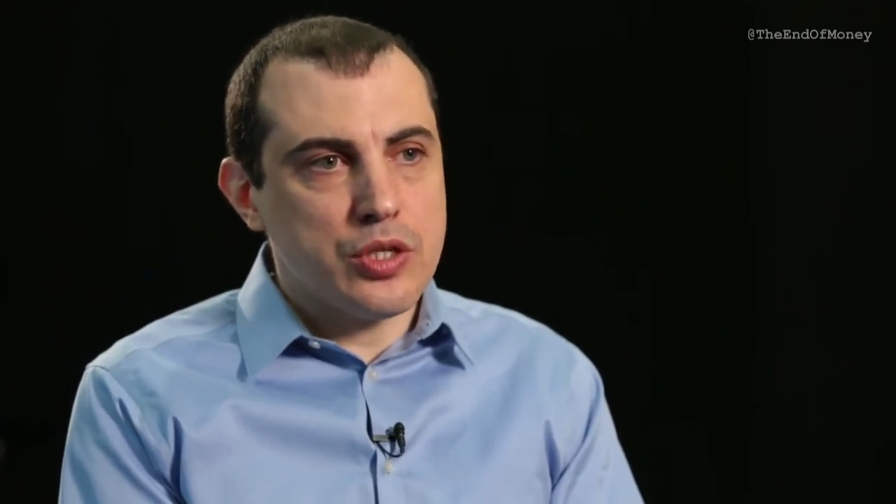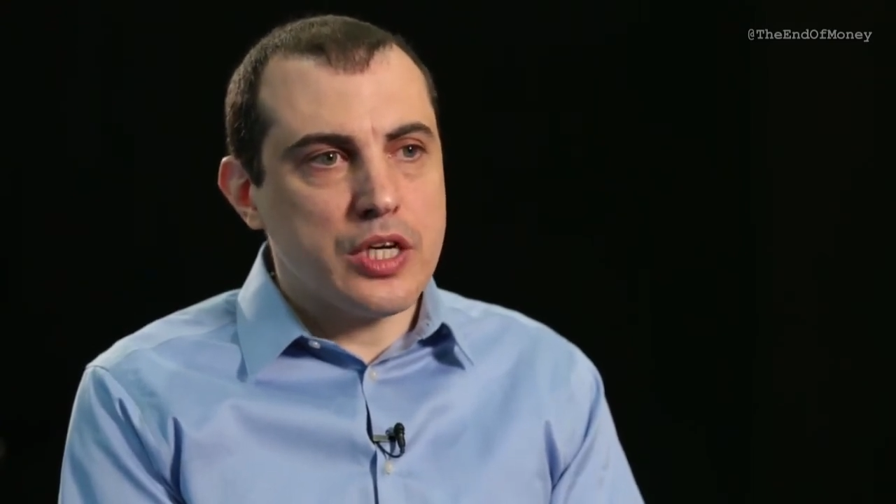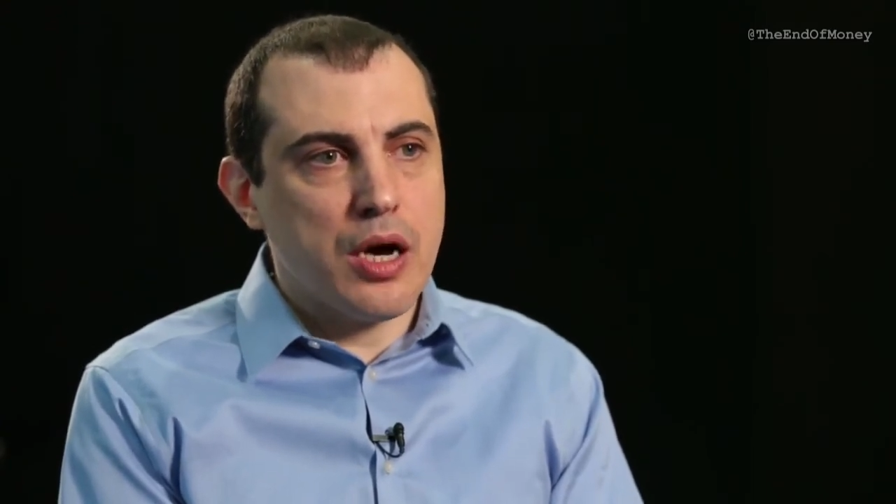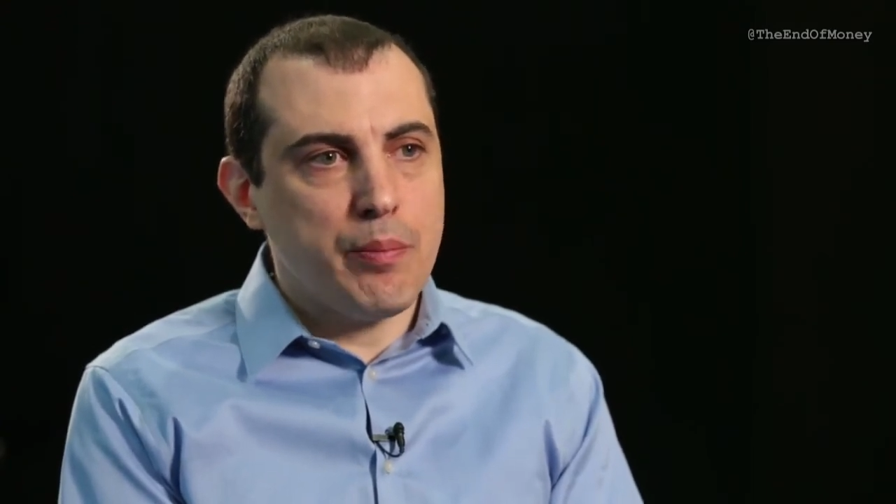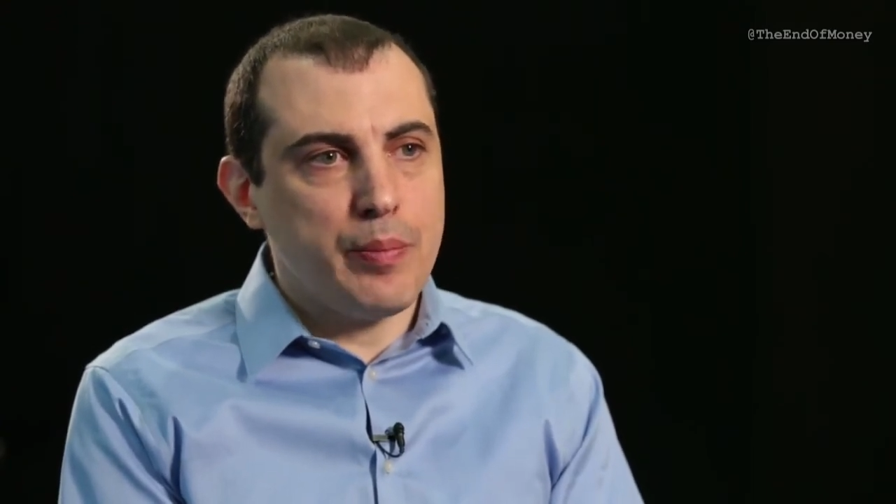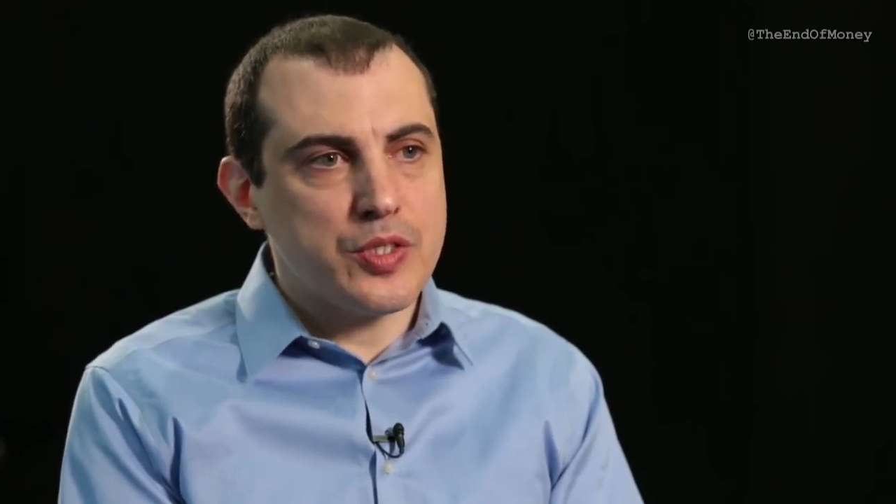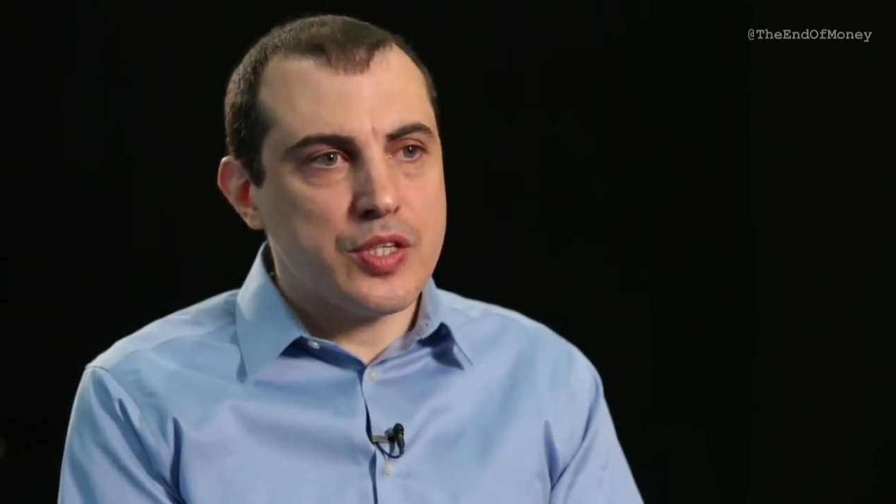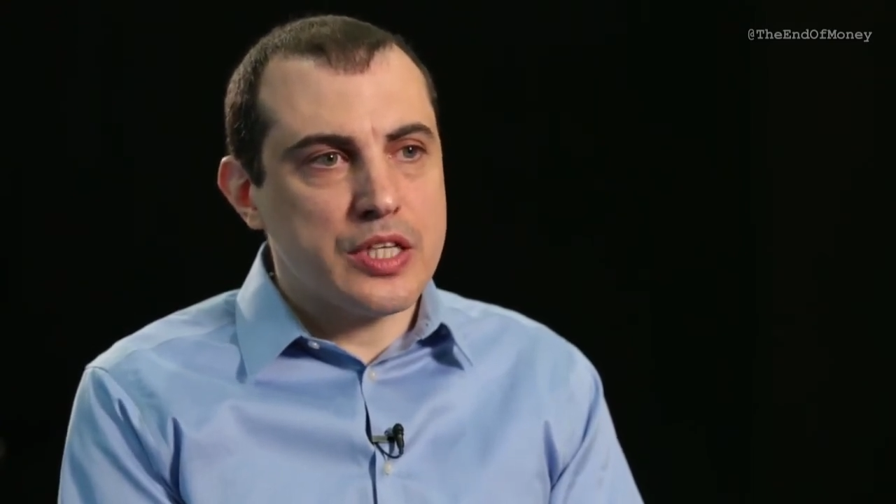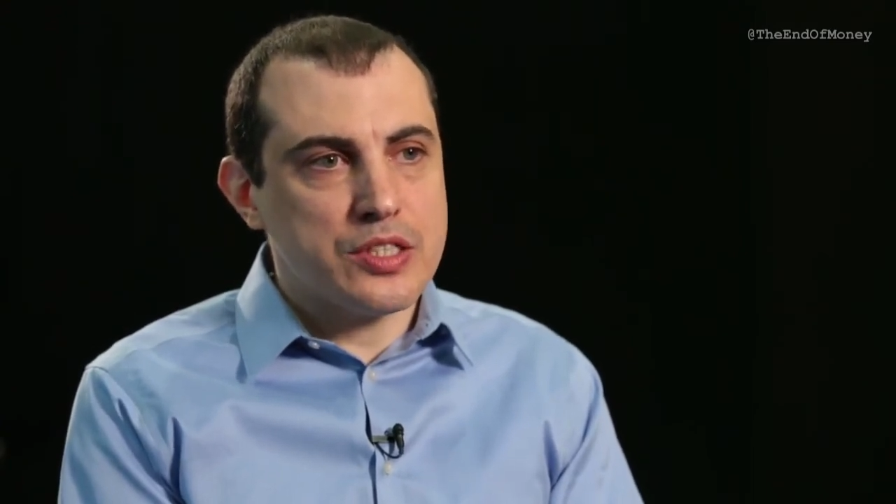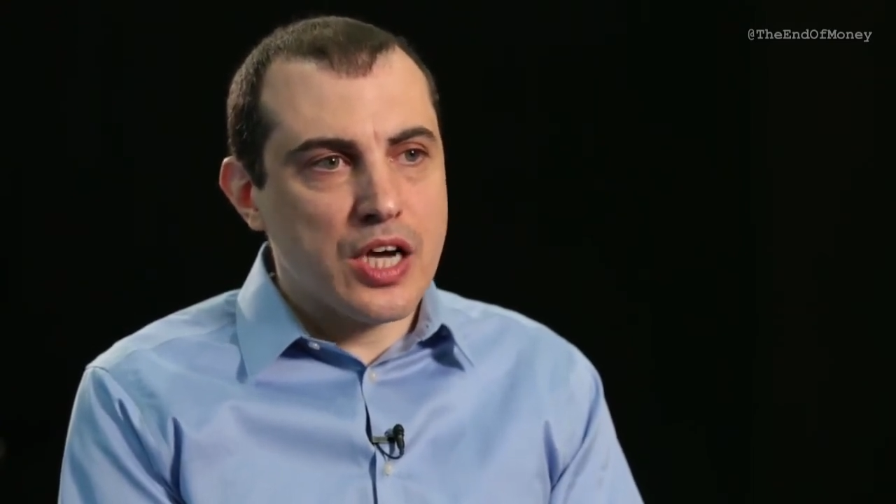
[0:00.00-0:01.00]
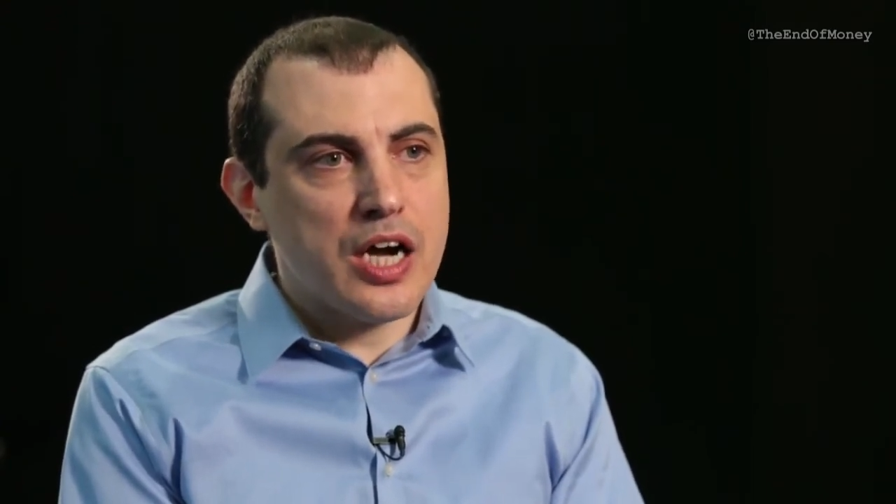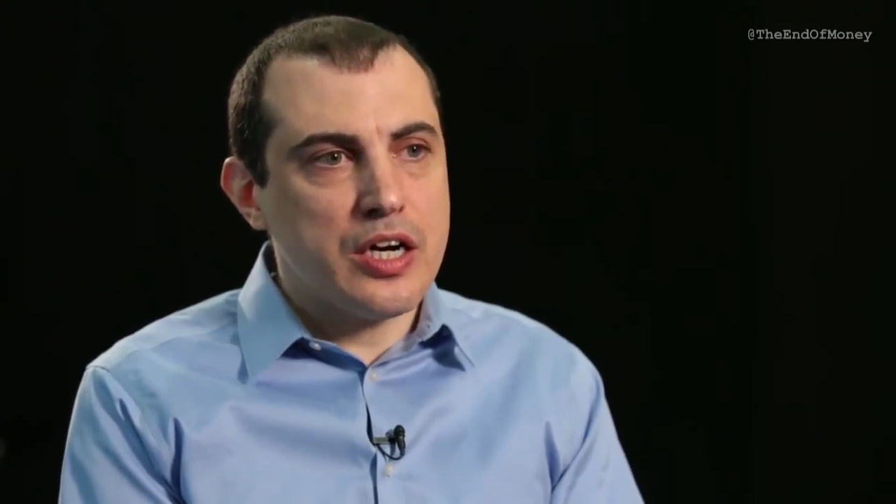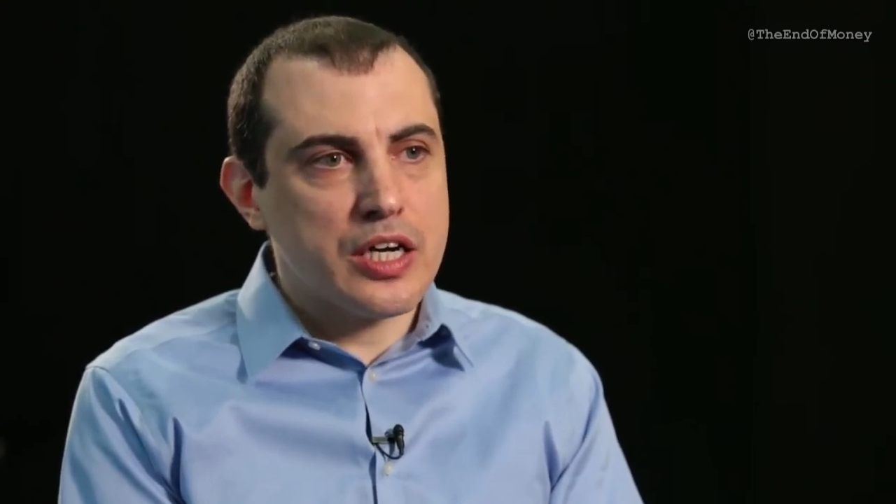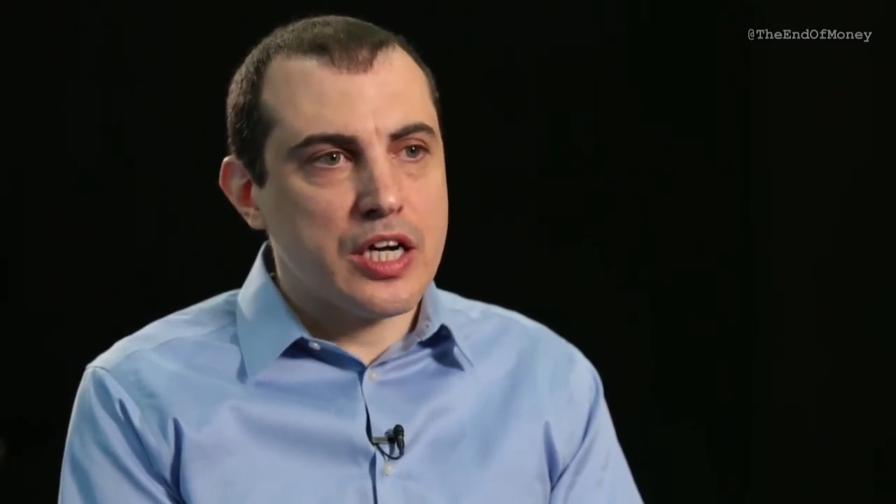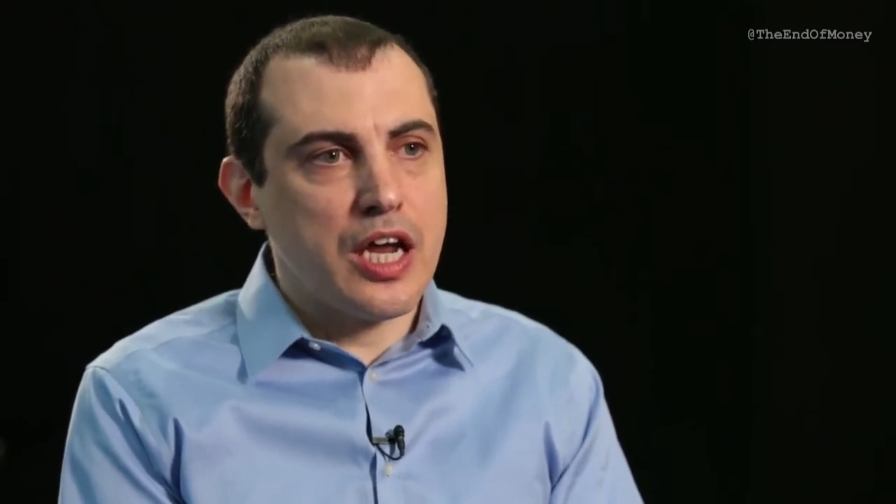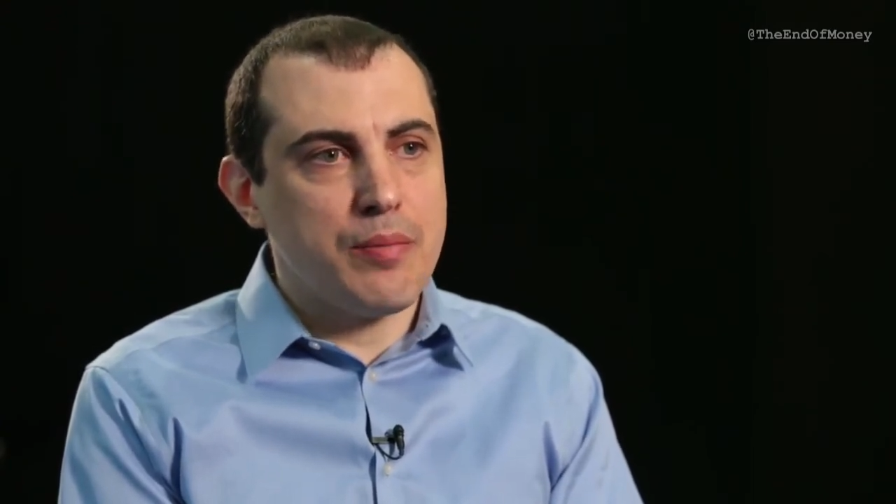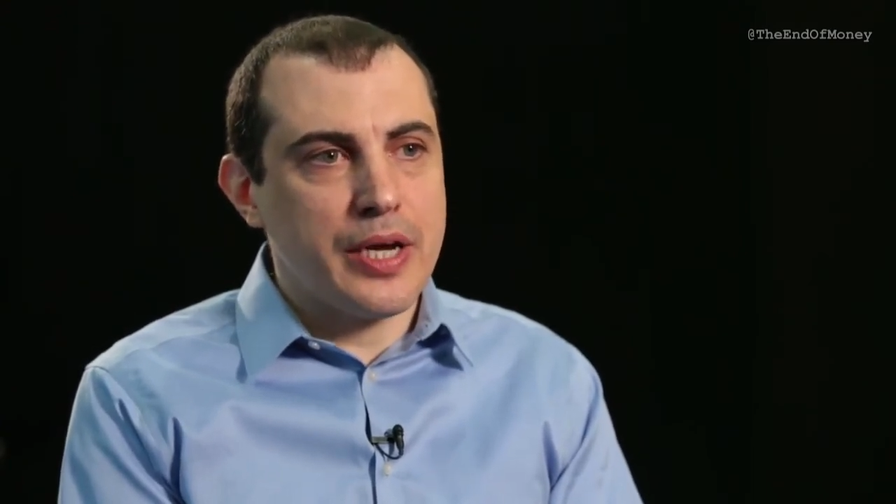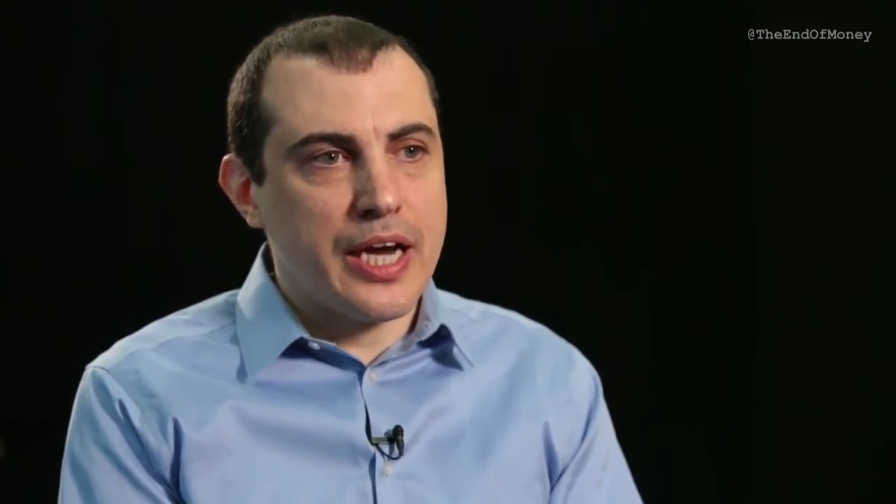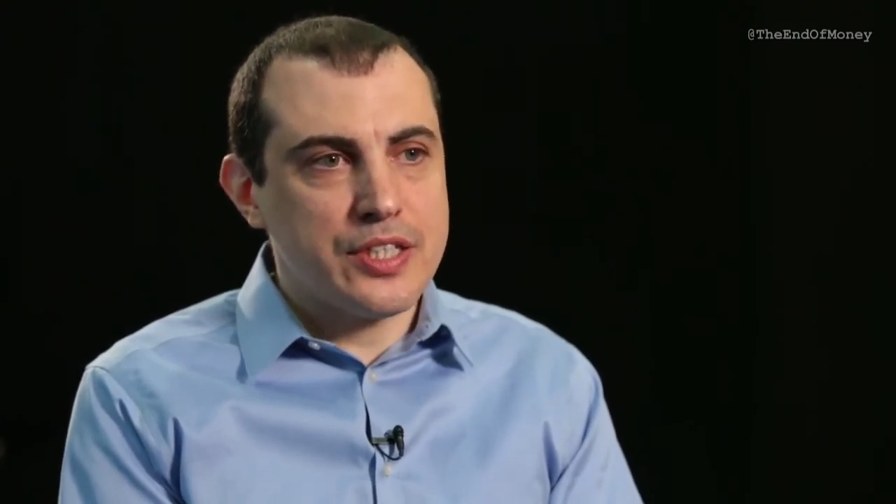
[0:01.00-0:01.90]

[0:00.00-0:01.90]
to encompass the entire economic